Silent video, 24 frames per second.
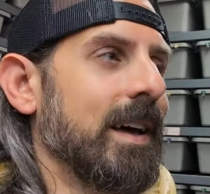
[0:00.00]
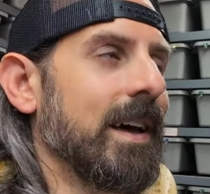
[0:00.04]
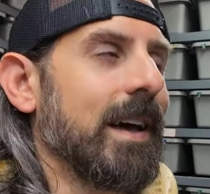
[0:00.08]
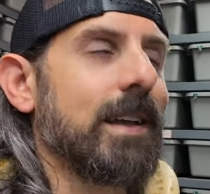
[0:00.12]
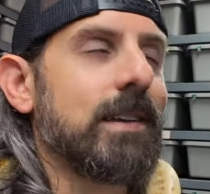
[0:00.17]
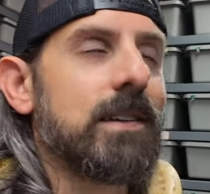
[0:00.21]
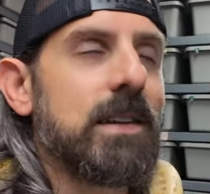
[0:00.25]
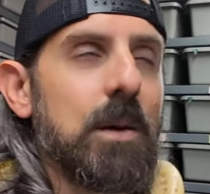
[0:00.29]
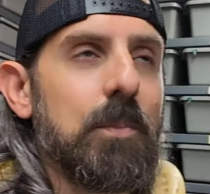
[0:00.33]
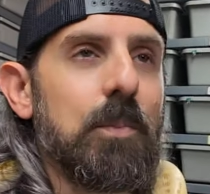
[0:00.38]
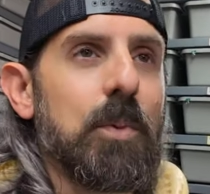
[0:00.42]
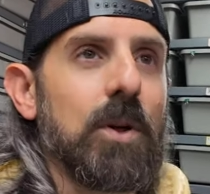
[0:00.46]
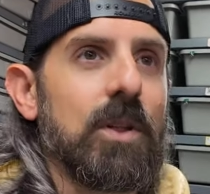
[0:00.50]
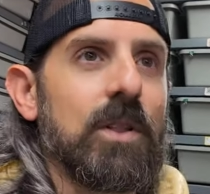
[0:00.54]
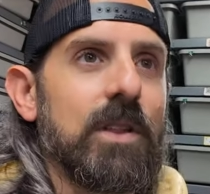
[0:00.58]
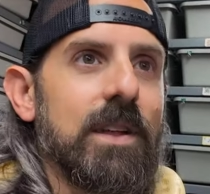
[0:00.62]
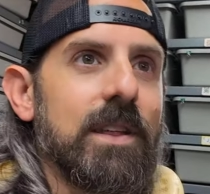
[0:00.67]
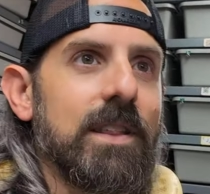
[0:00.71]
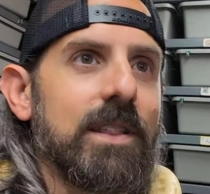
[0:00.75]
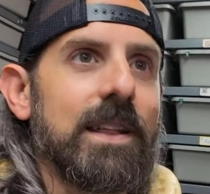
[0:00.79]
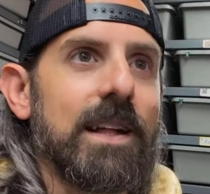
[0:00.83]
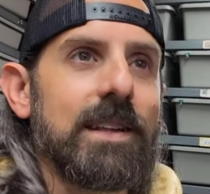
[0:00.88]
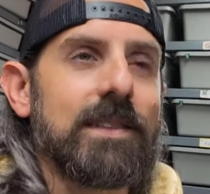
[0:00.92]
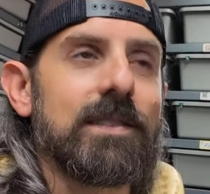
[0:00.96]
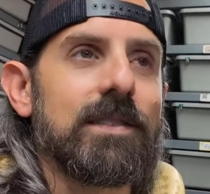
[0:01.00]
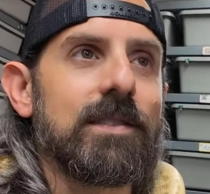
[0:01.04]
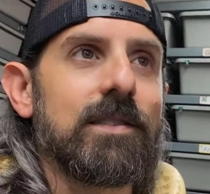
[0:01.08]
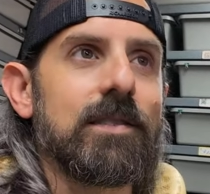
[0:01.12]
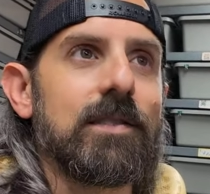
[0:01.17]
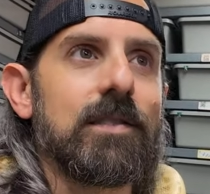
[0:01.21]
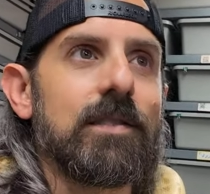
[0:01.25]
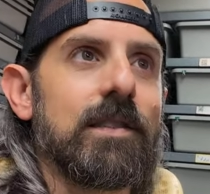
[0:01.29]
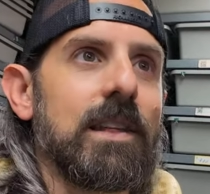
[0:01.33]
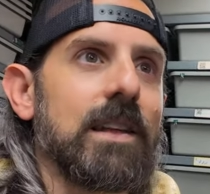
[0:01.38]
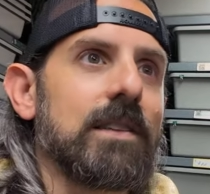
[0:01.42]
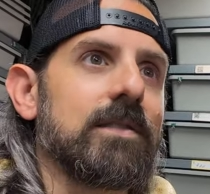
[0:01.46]
And typically, that's
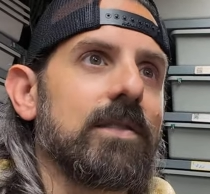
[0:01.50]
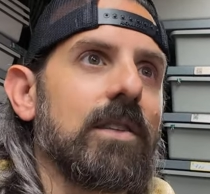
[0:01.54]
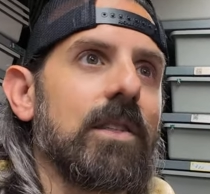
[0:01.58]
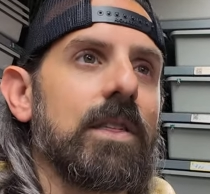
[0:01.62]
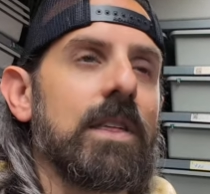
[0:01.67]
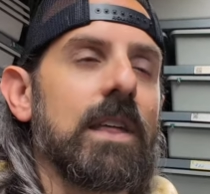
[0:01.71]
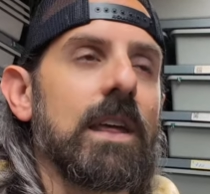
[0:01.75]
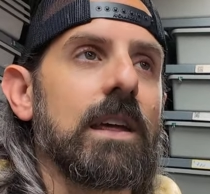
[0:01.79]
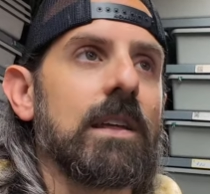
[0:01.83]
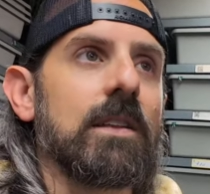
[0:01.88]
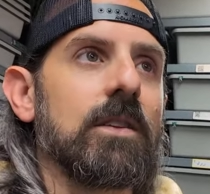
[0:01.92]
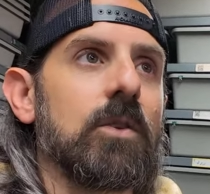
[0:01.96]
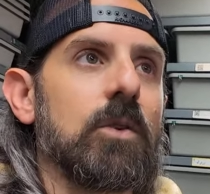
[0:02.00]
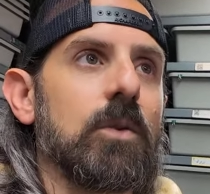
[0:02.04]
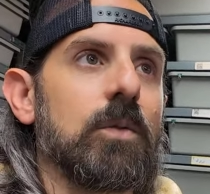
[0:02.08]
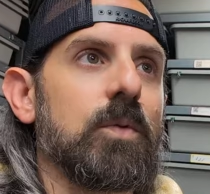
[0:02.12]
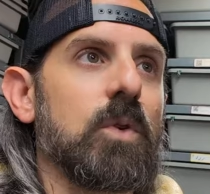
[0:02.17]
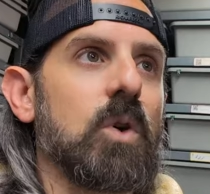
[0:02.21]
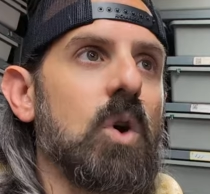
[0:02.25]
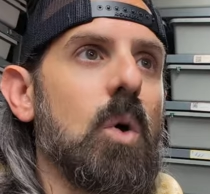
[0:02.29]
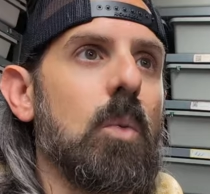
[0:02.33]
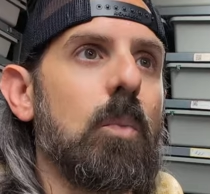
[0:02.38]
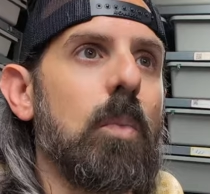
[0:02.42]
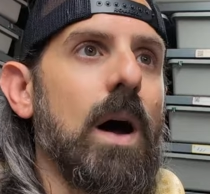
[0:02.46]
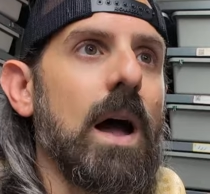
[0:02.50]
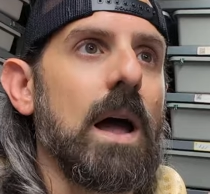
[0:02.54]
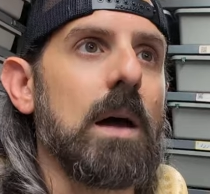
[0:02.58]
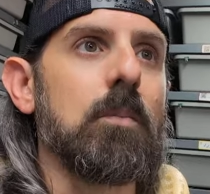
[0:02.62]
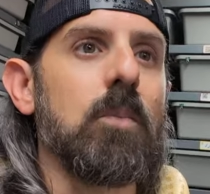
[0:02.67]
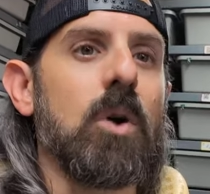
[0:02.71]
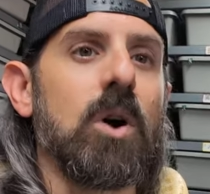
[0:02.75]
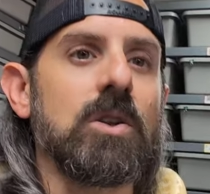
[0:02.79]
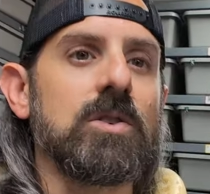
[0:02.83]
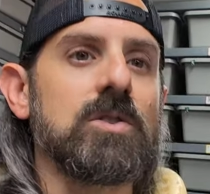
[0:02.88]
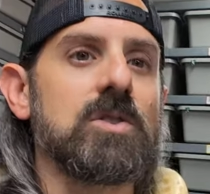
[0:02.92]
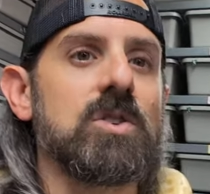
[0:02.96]
the thing. If you go buy a
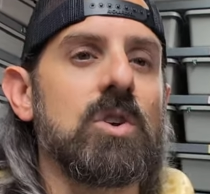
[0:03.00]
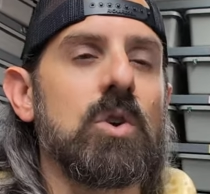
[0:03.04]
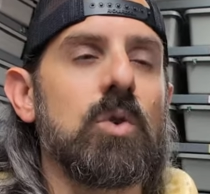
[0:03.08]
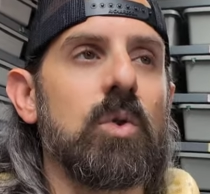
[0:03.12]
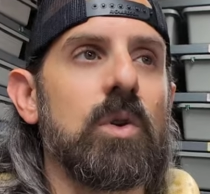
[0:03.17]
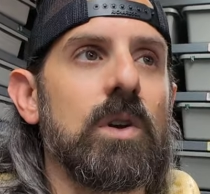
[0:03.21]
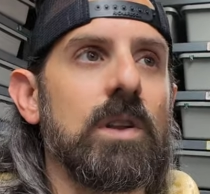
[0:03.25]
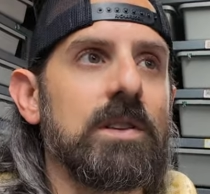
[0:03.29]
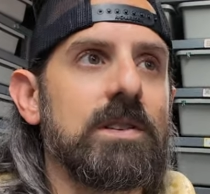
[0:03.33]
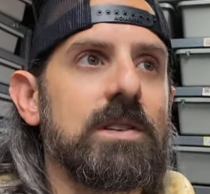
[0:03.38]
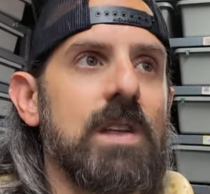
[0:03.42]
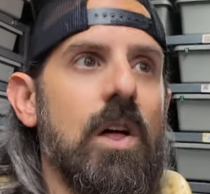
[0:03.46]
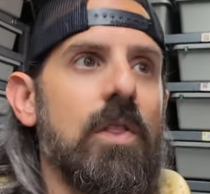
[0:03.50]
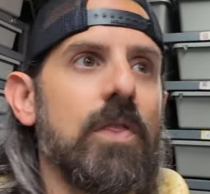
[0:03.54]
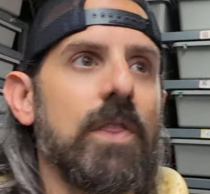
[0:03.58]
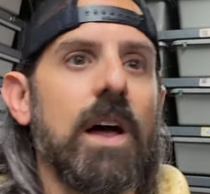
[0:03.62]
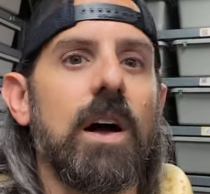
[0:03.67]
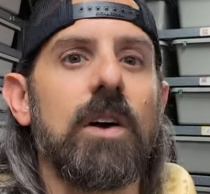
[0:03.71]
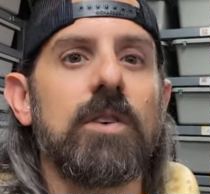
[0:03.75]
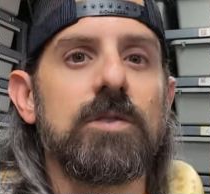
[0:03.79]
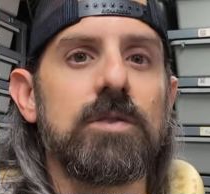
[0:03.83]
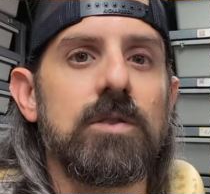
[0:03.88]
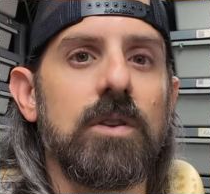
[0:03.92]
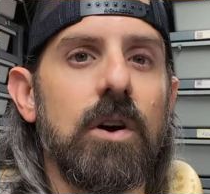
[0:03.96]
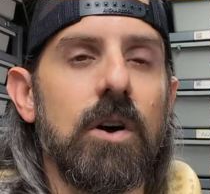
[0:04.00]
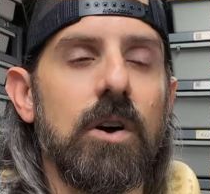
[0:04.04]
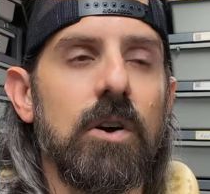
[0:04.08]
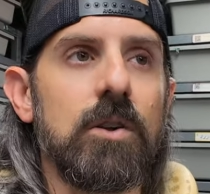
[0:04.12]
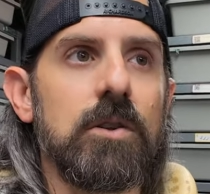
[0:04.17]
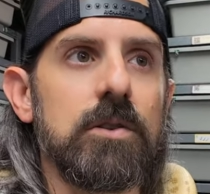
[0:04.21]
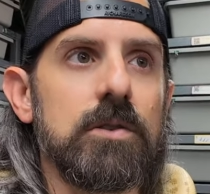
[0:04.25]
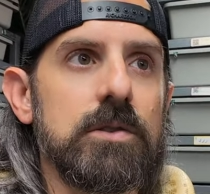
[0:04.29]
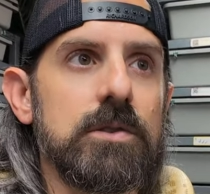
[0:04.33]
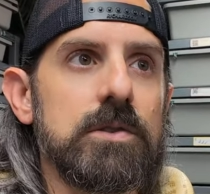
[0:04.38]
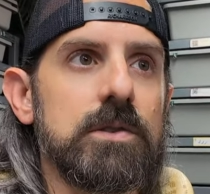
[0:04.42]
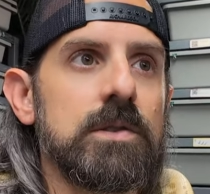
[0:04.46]
monsoon and it's
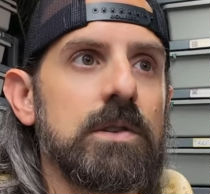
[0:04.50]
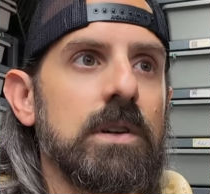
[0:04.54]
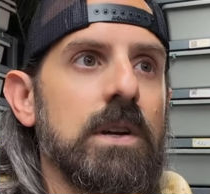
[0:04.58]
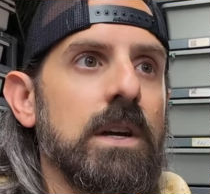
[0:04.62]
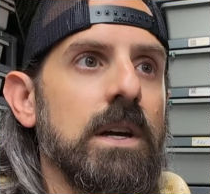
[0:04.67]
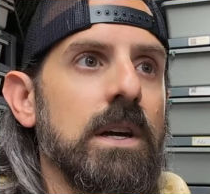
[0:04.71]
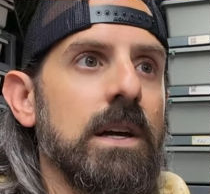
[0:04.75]
$10,000,